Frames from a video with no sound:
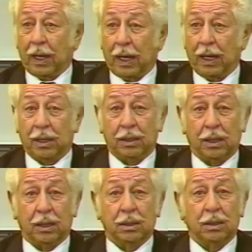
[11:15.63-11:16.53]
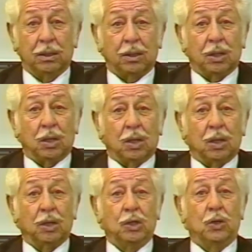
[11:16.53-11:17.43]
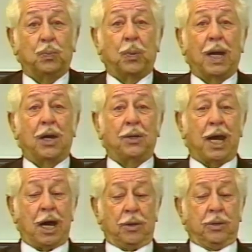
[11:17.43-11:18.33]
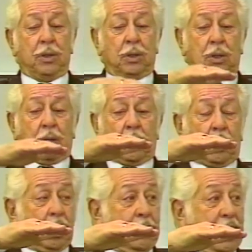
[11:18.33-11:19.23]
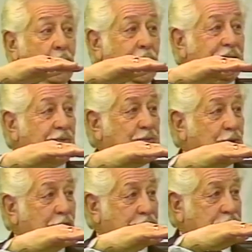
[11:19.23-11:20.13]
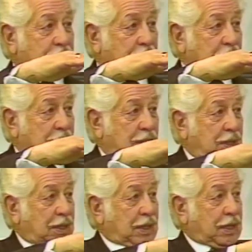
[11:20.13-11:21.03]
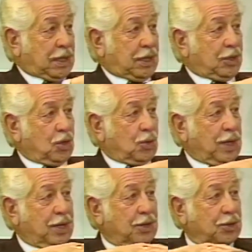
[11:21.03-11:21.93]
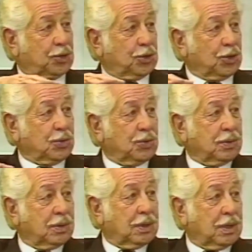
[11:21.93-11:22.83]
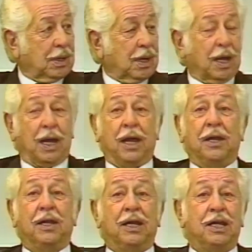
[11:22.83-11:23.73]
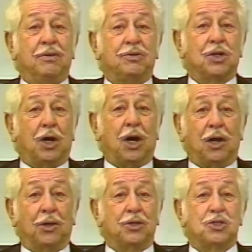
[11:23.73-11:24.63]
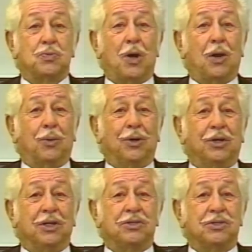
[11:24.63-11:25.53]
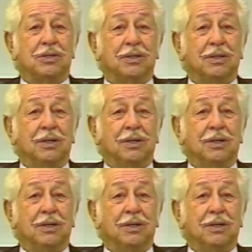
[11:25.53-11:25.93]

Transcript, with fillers: And uh, you plow down about one foot and go right on through and it leaves all the small rootlets